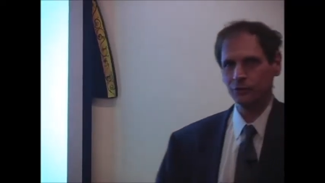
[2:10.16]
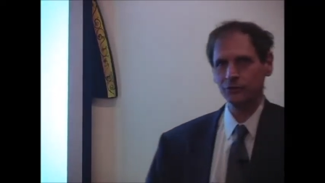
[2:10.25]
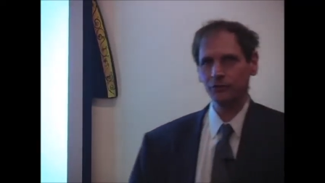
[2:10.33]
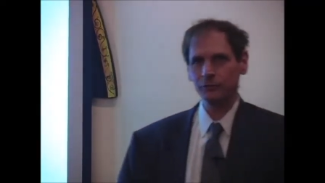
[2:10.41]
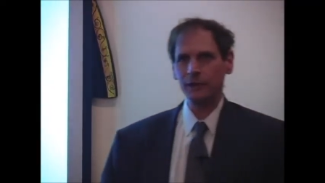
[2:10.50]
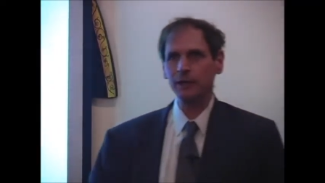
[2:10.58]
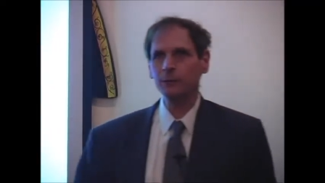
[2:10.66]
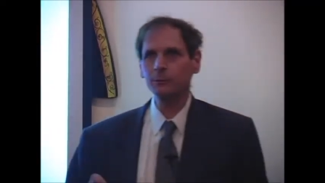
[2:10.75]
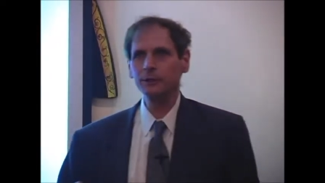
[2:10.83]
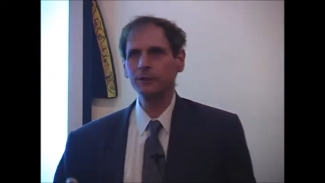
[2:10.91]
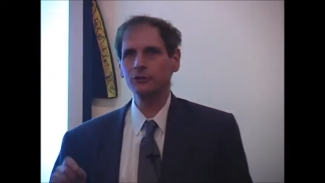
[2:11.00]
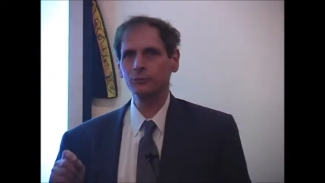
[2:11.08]
Is there
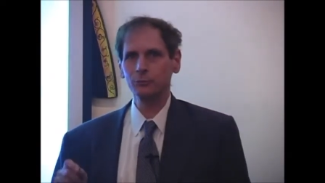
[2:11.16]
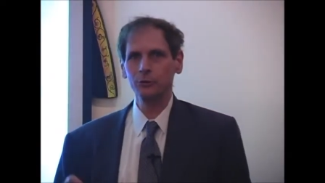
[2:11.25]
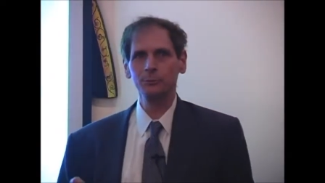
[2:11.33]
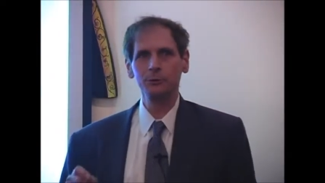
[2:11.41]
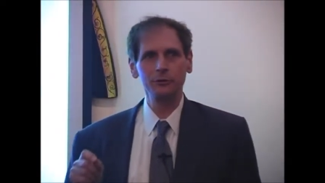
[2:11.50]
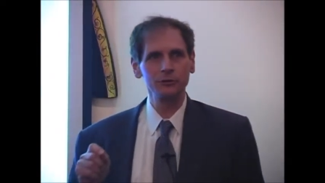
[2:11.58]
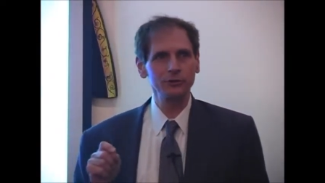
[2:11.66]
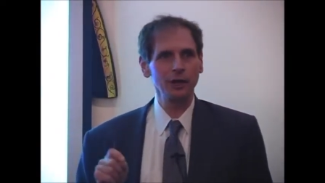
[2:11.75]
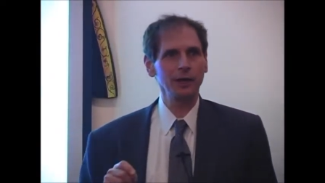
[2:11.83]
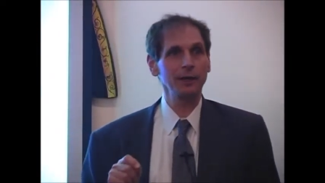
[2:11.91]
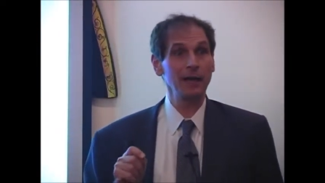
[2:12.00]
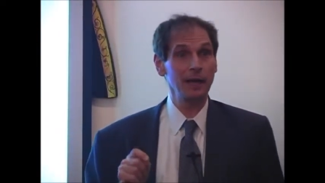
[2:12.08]
anyone in this room who does
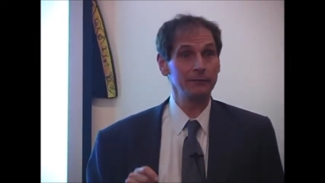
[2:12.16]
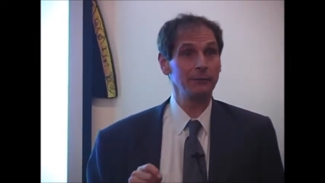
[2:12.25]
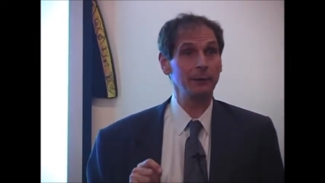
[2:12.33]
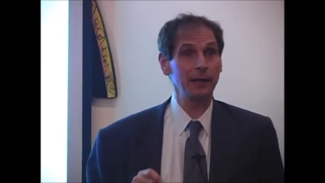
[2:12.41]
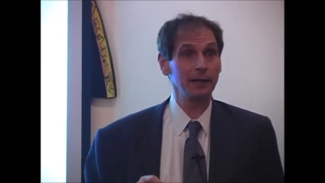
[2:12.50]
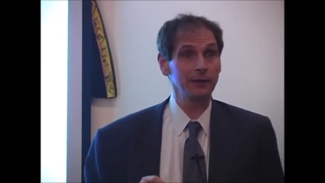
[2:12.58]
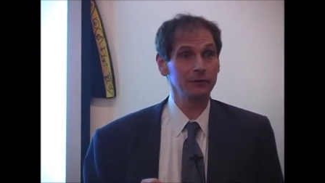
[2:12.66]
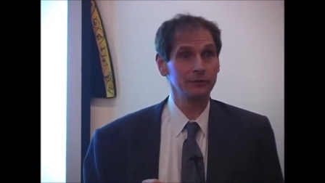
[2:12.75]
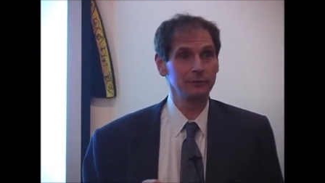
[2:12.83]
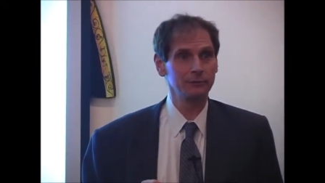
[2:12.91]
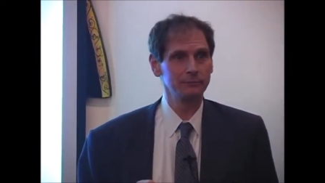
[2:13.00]
not have a bias